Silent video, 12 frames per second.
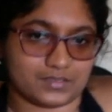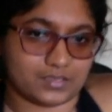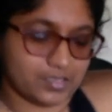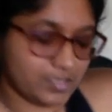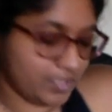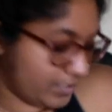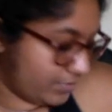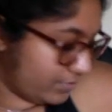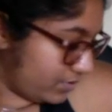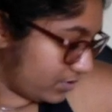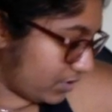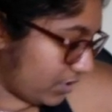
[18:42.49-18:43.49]
Good.
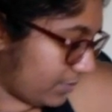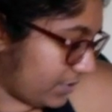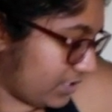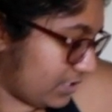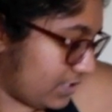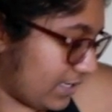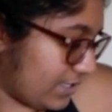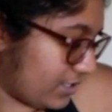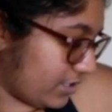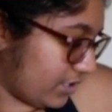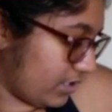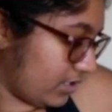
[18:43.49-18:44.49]
And coming to
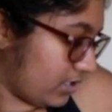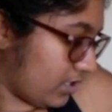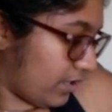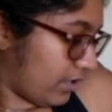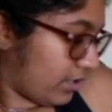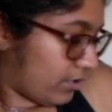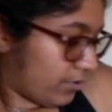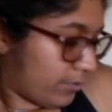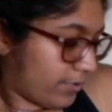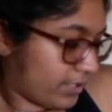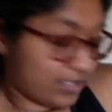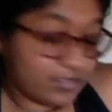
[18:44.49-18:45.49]
center,
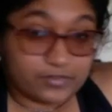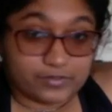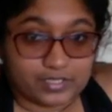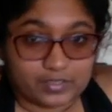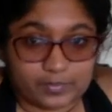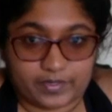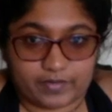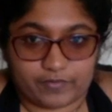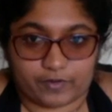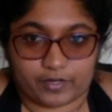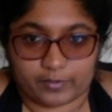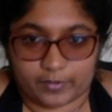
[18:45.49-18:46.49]
we're going to do a little bit of
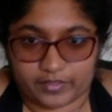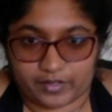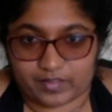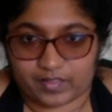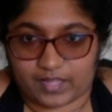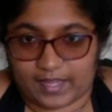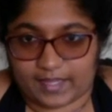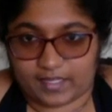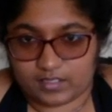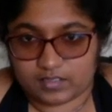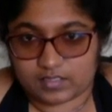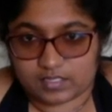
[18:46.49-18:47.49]
work with our
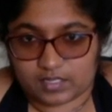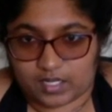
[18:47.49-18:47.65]
legs.